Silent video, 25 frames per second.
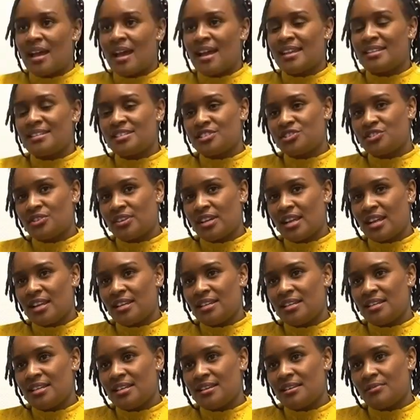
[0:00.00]

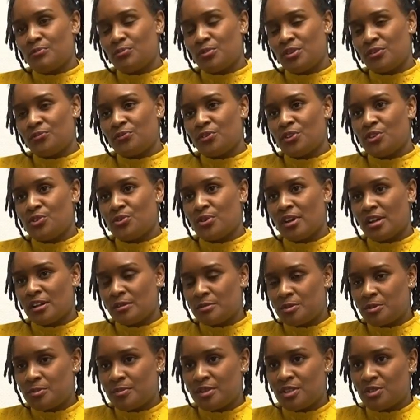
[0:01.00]
Additionally, We4U
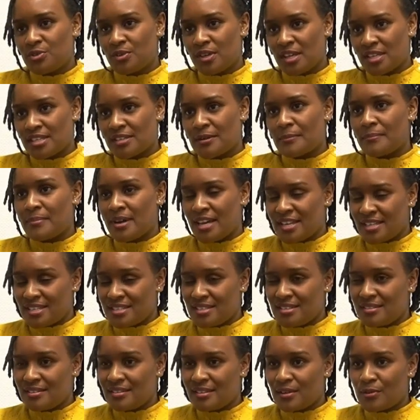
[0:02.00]
helped me to get a
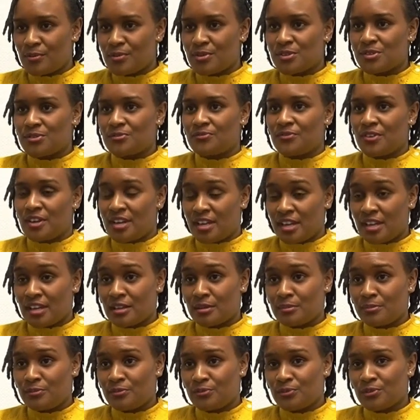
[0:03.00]
buddy. That was very
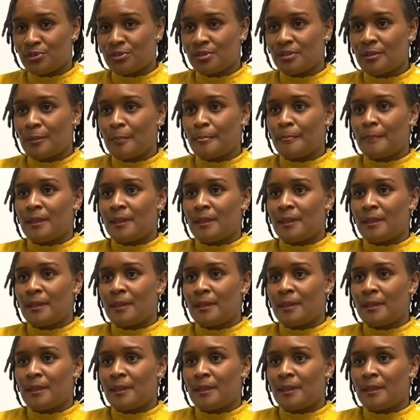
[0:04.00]
helpful.